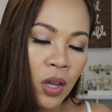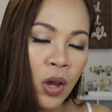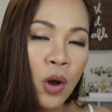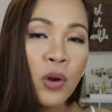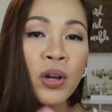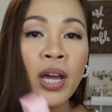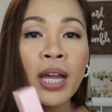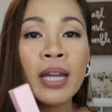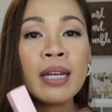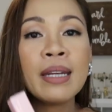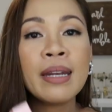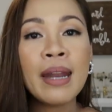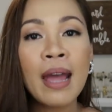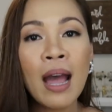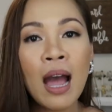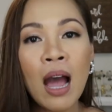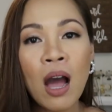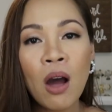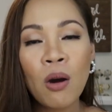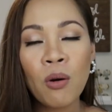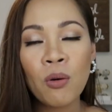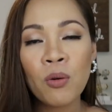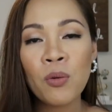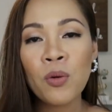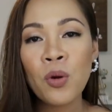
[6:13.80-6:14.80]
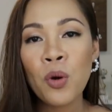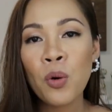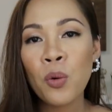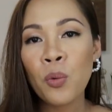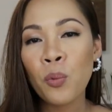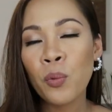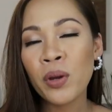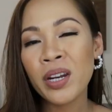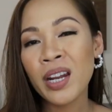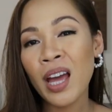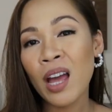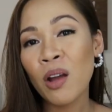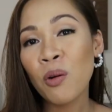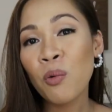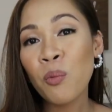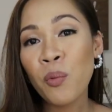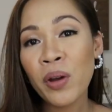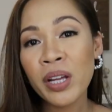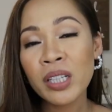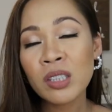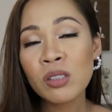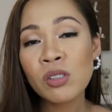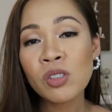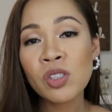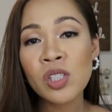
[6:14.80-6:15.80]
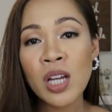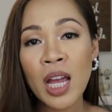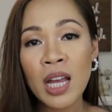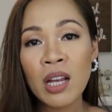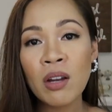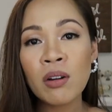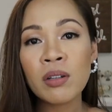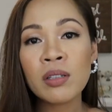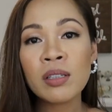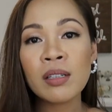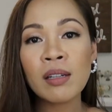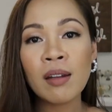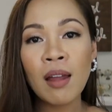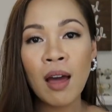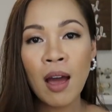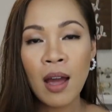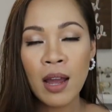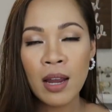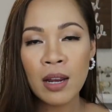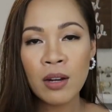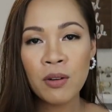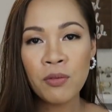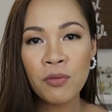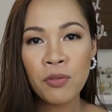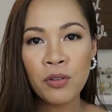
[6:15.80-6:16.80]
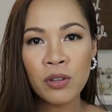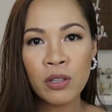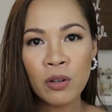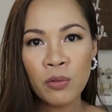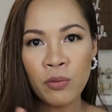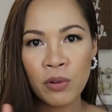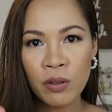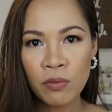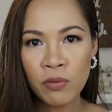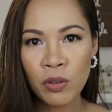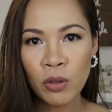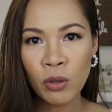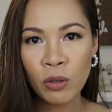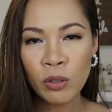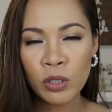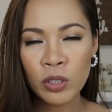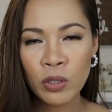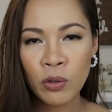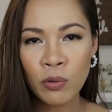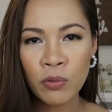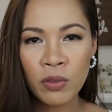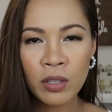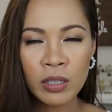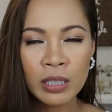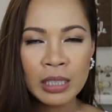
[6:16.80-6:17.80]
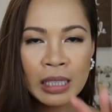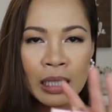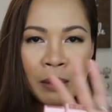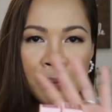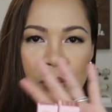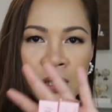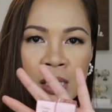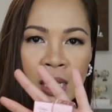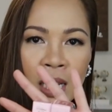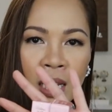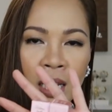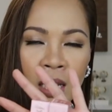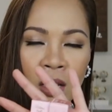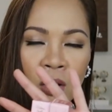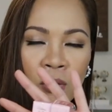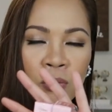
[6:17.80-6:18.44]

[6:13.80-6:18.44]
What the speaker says: Okay, now when I went to check online for the reviews of this lipstick,